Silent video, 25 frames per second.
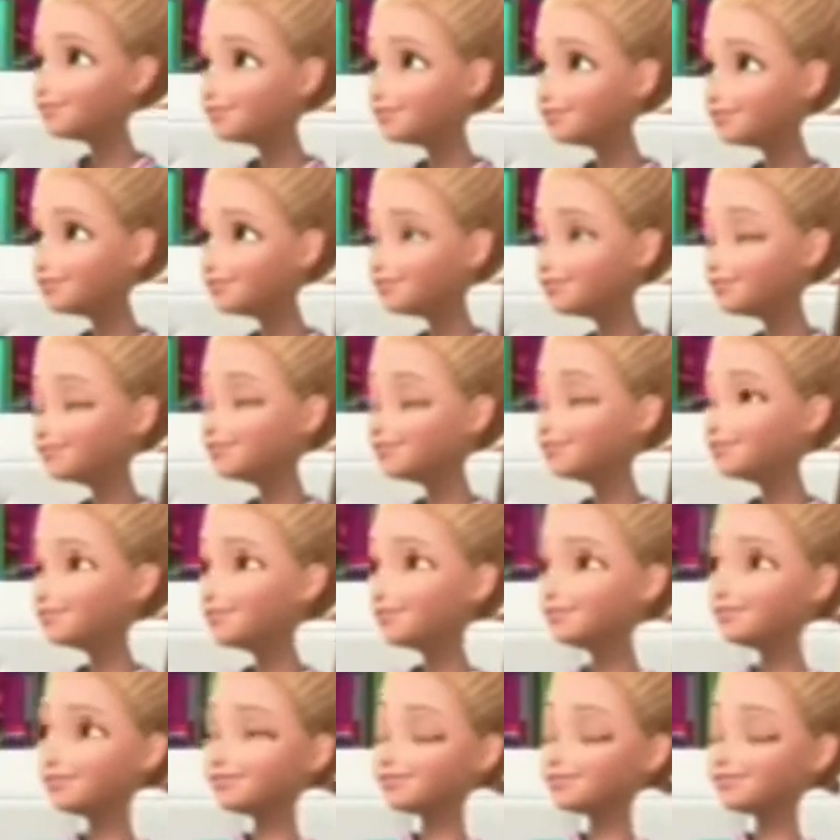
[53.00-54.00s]

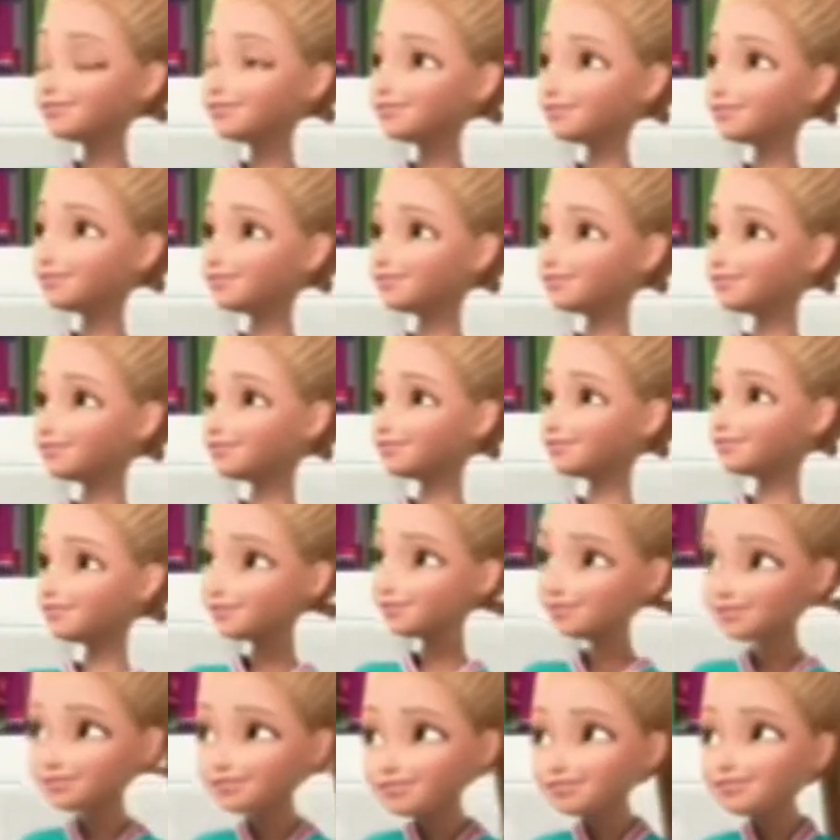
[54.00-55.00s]

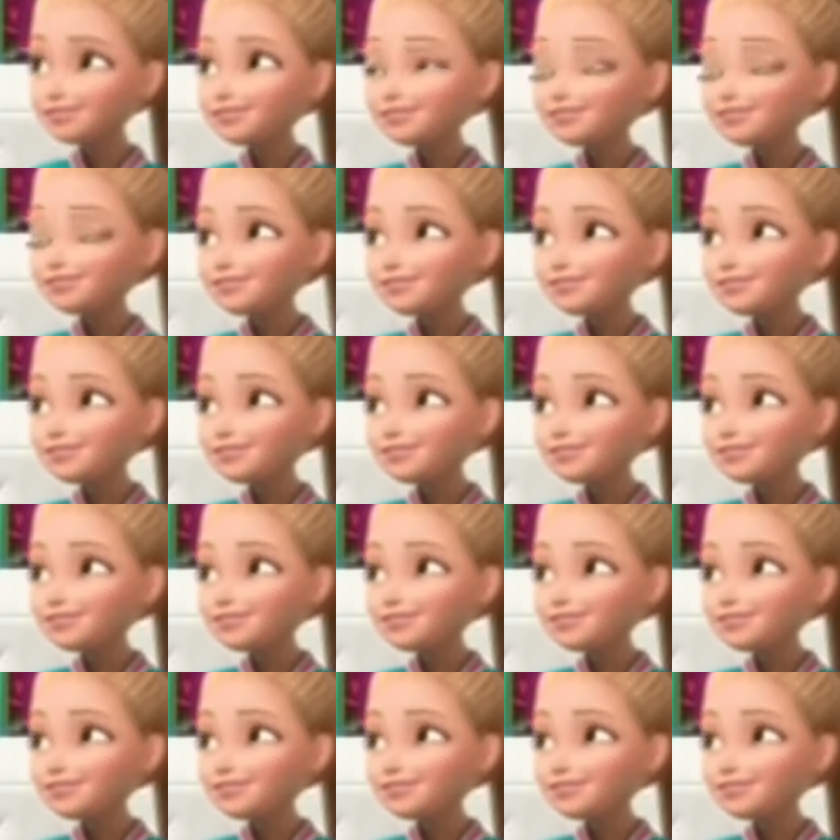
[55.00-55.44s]
This person isn't speaking.